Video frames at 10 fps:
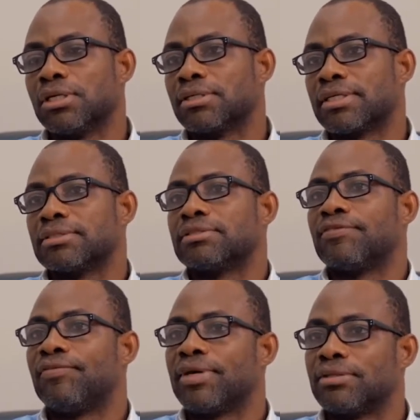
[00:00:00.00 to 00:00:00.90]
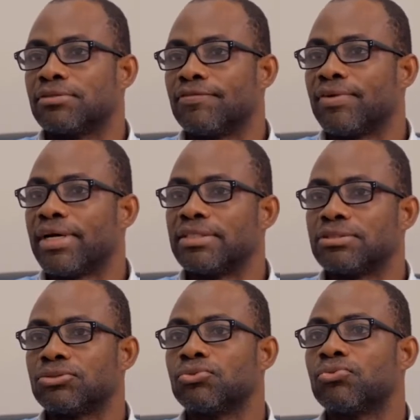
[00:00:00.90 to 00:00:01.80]
can suffice.
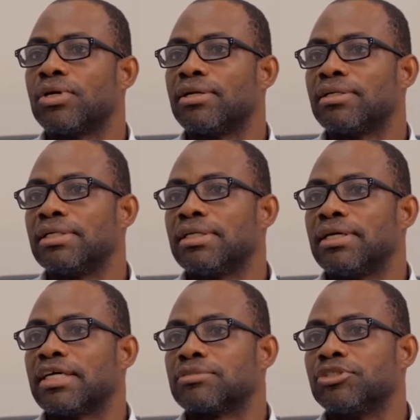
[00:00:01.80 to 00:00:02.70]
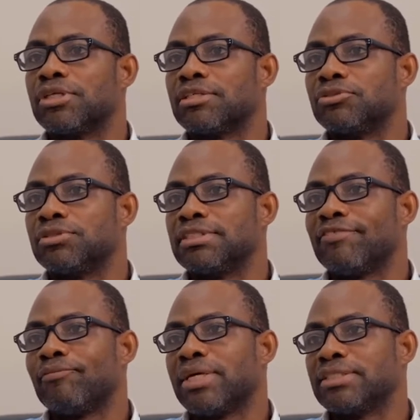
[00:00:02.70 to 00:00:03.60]
So one, administrative
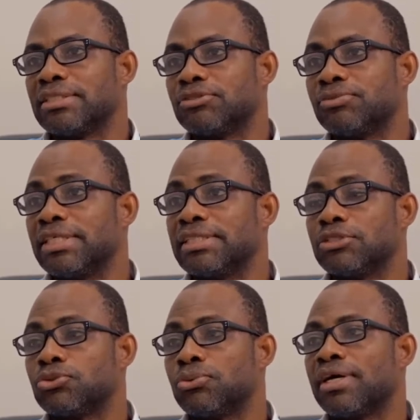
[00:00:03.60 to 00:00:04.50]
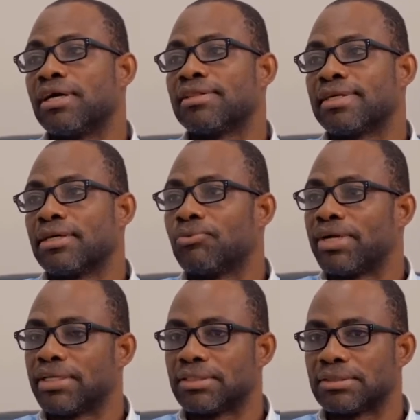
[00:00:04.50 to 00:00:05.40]
measures related to healthcare
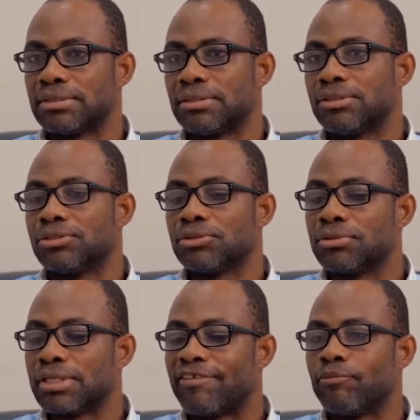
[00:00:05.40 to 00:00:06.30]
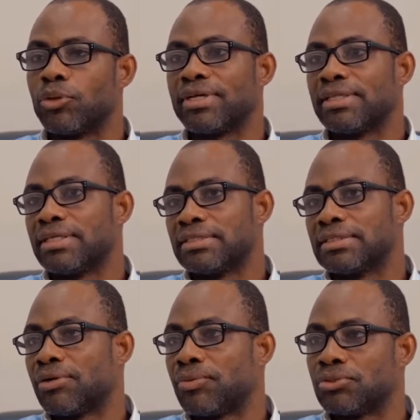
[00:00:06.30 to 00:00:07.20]
workers. So I've broken this
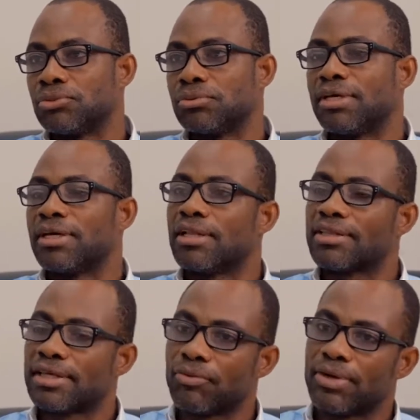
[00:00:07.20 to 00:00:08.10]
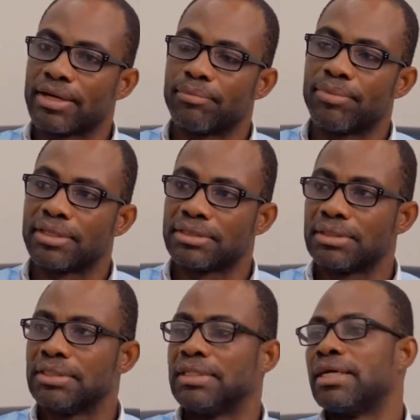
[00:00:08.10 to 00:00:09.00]
down into the healthcare worker part,
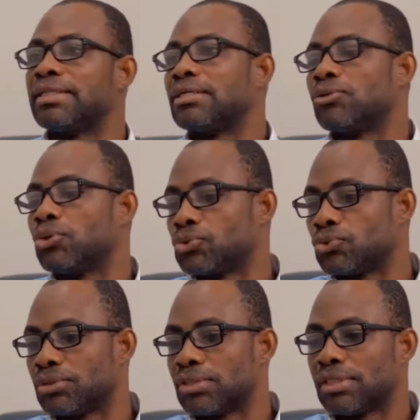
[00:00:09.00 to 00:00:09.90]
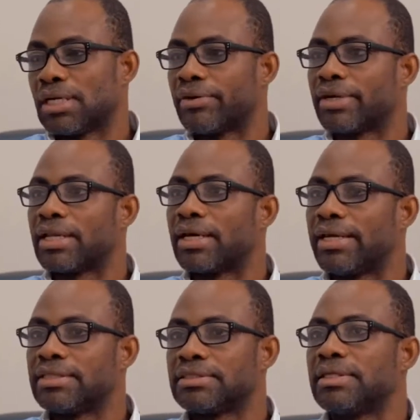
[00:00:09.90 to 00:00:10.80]
and then also our
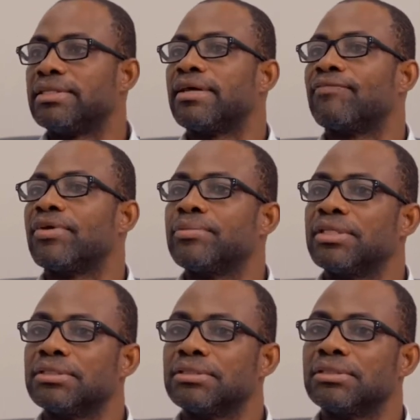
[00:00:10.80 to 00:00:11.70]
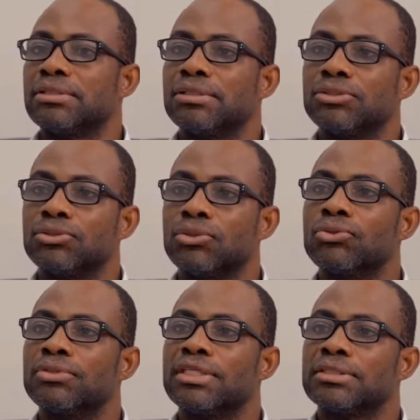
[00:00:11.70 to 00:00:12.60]
clients and their families.
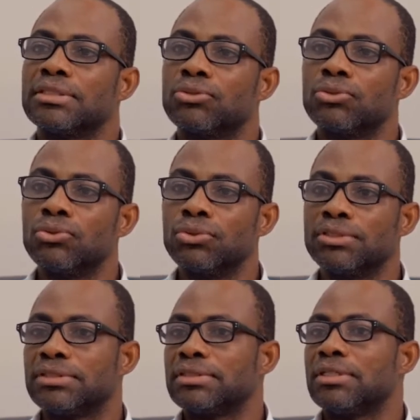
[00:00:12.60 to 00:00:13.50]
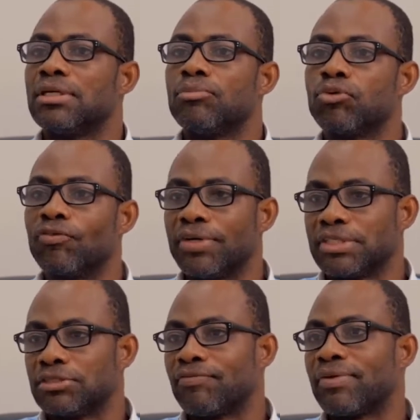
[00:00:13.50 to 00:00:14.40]
So this includes
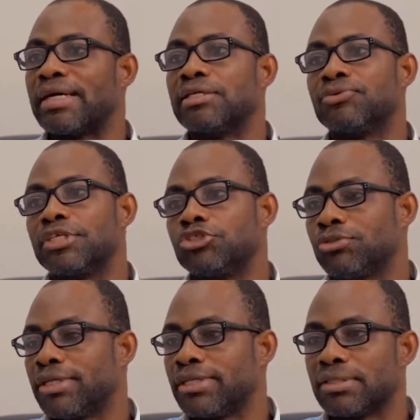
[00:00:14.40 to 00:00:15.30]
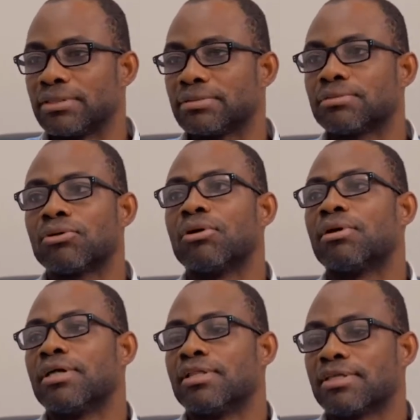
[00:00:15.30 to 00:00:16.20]
provision of adequate training. All
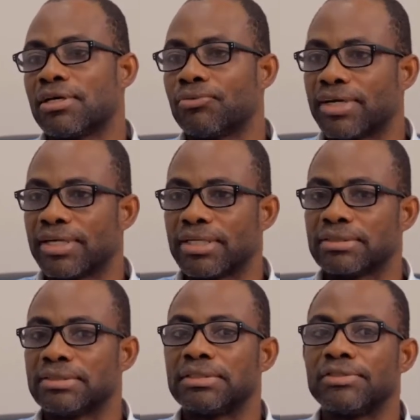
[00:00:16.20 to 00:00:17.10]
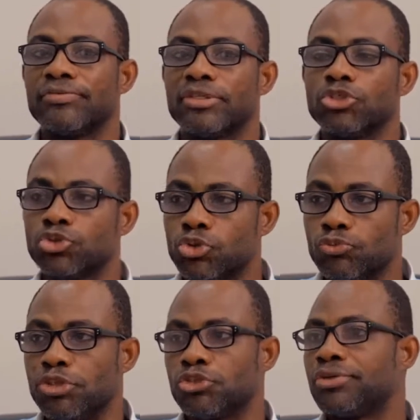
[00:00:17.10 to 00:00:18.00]
healthcare workers should
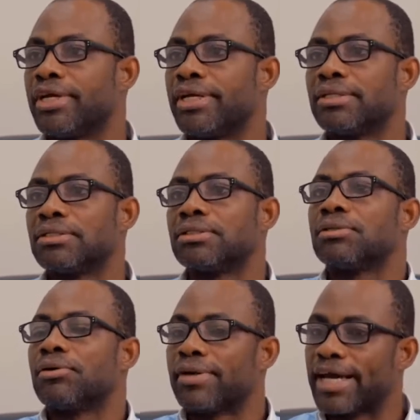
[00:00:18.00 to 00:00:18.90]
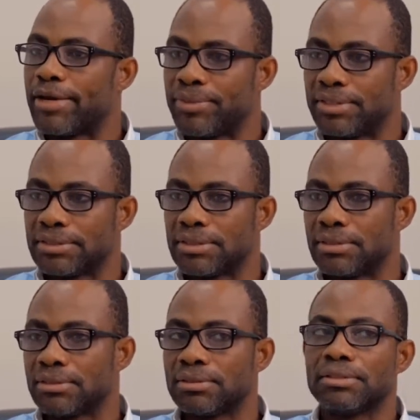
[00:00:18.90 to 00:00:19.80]
be trained on IPC,
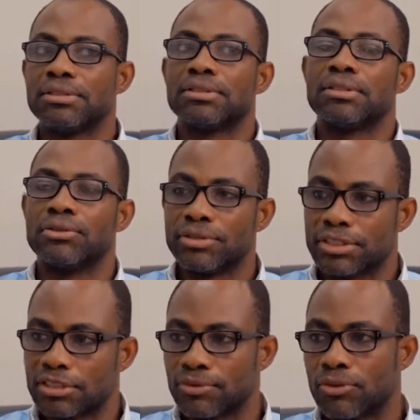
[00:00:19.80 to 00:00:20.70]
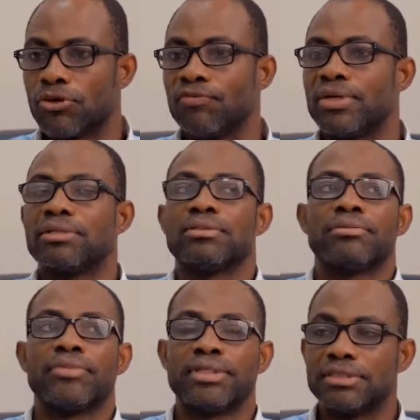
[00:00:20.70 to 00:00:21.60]
not just for COVID,
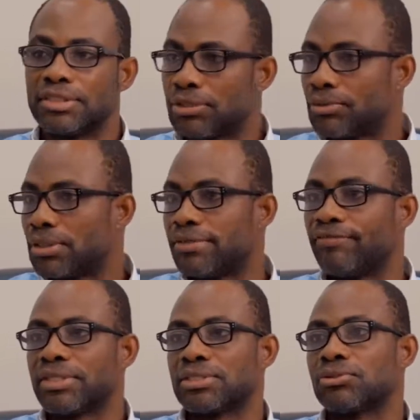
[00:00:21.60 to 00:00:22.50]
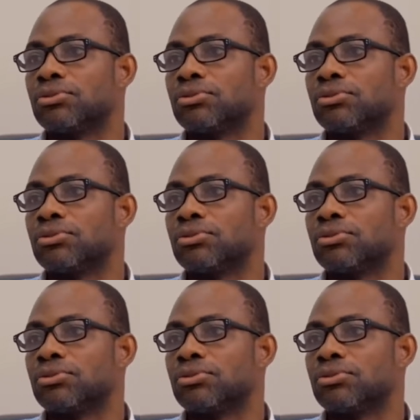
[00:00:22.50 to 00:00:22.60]
but general infection